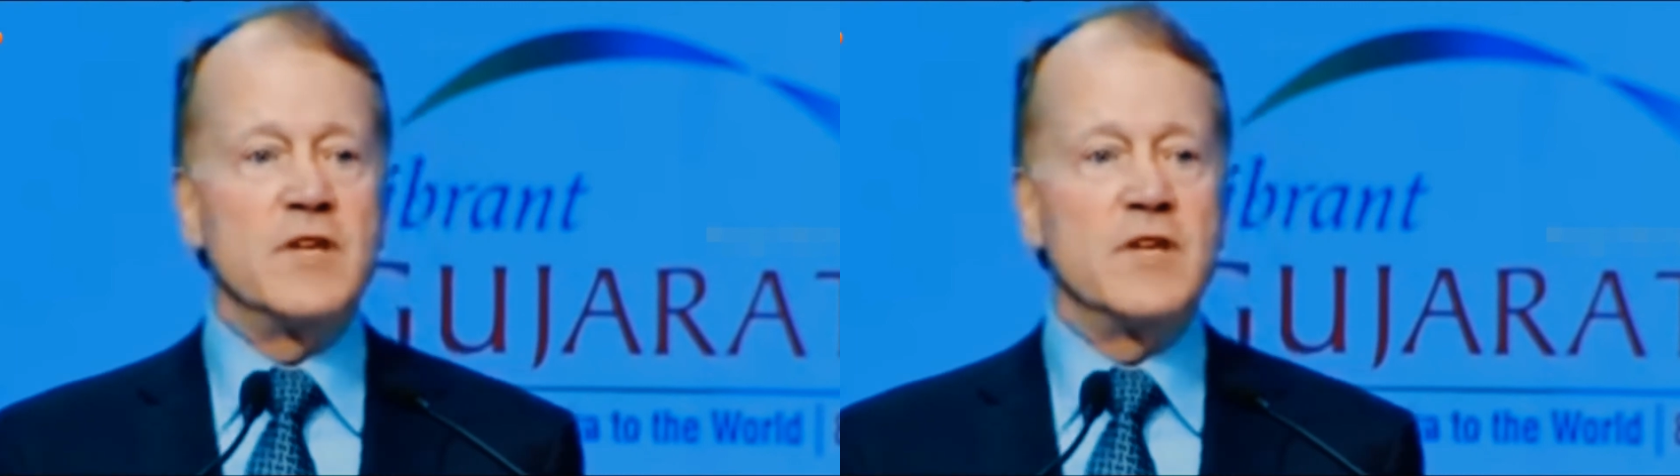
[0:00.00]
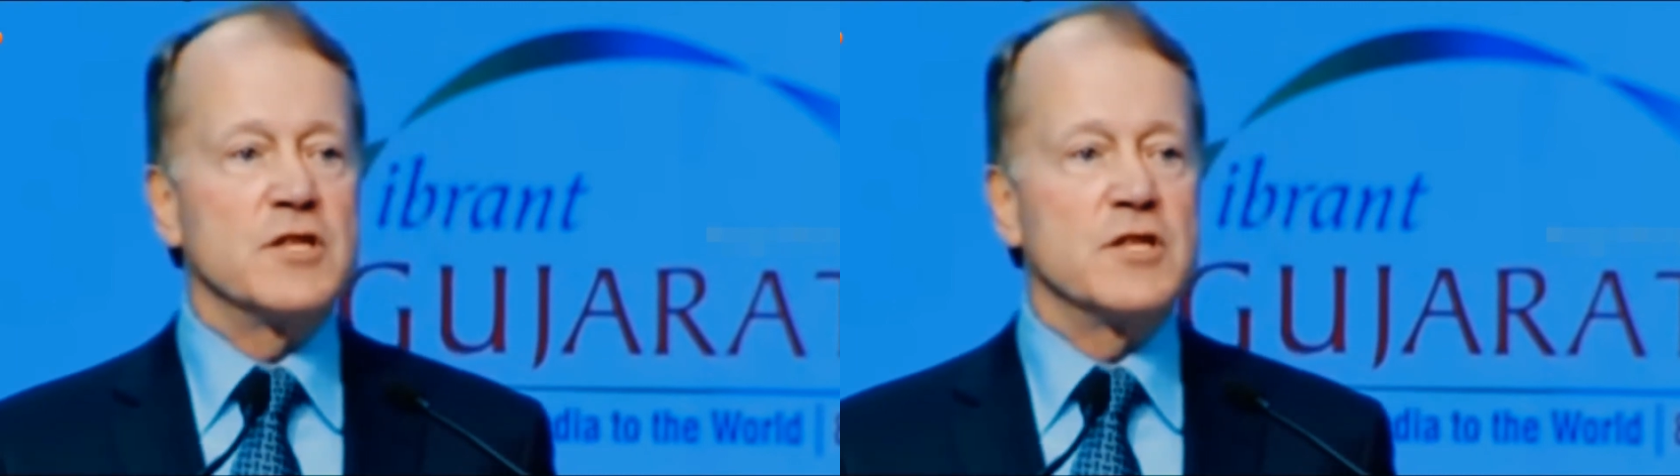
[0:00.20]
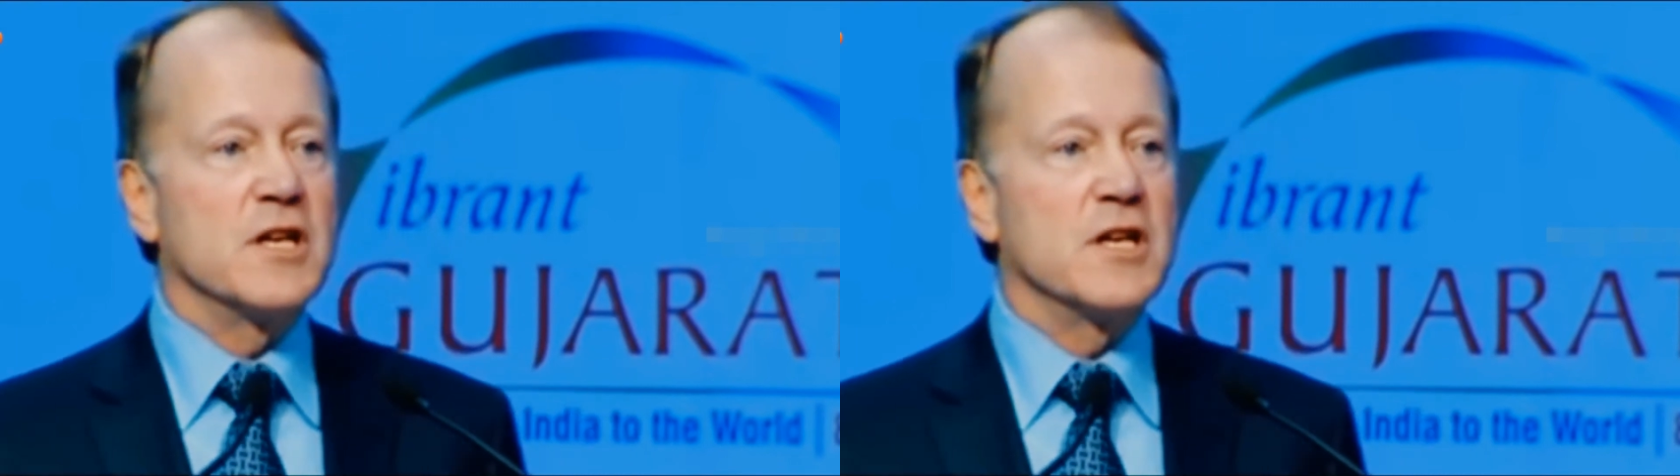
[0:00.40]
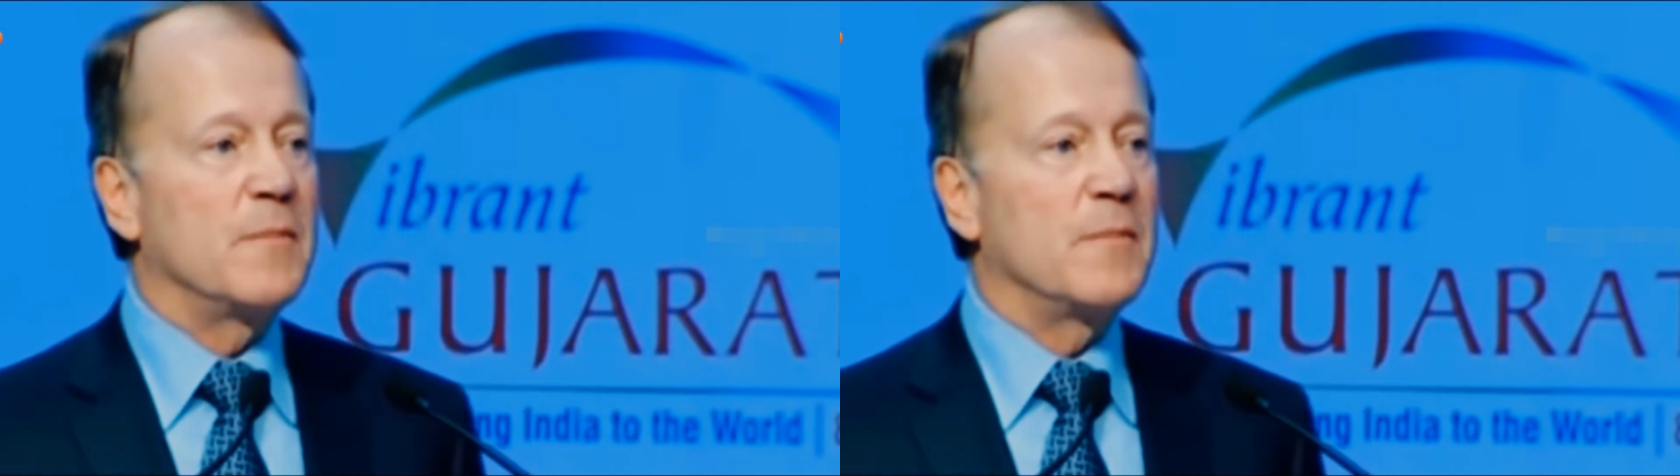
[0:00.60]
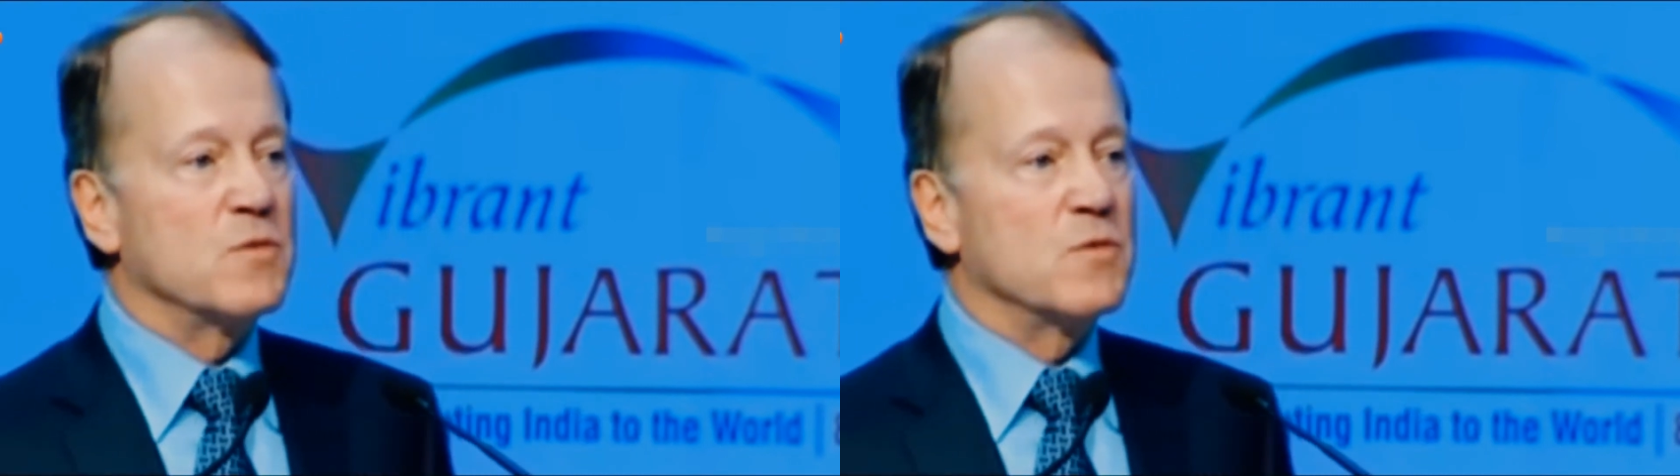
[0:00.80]
existing
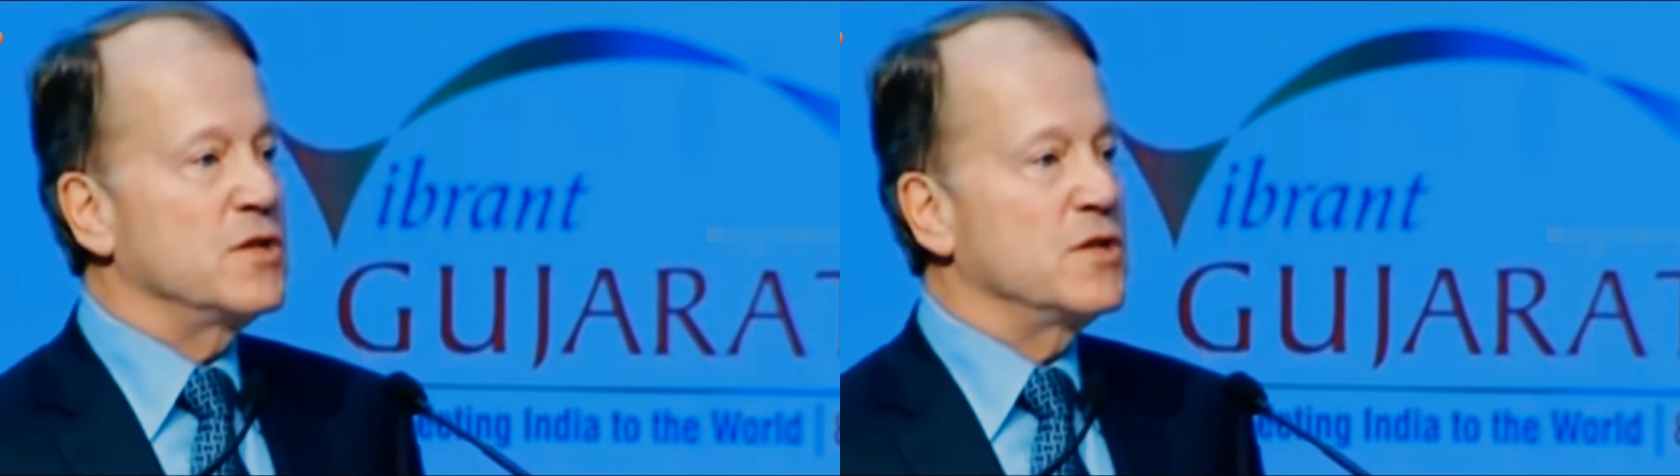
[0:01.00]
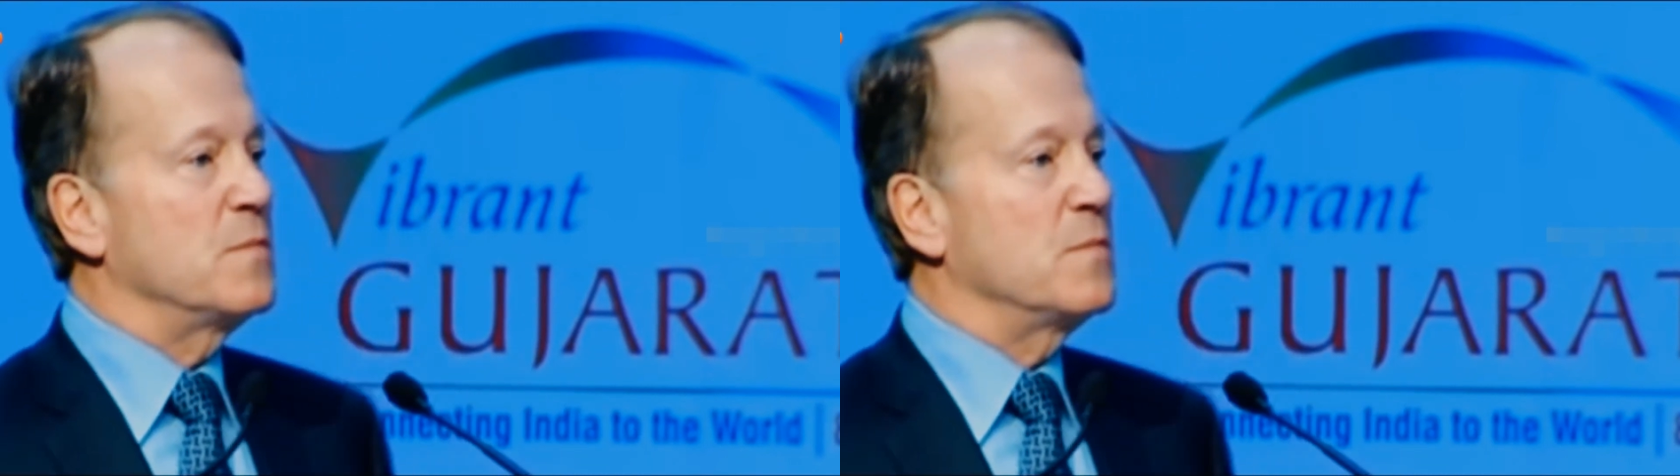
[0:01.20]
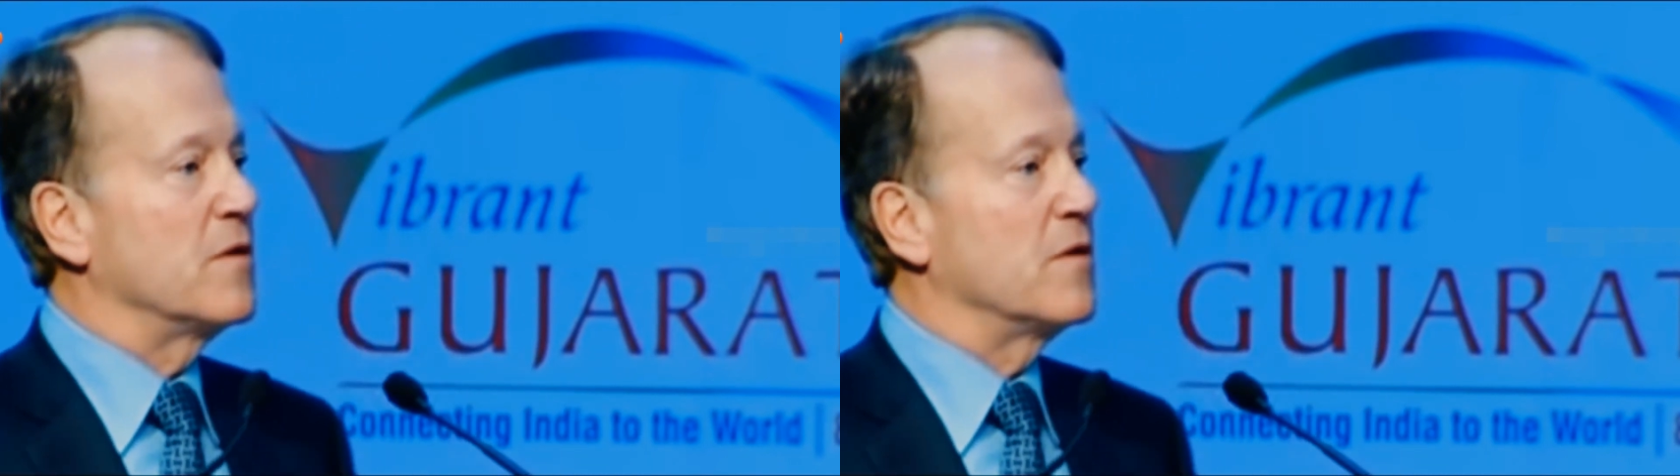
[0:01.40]
companies will disappear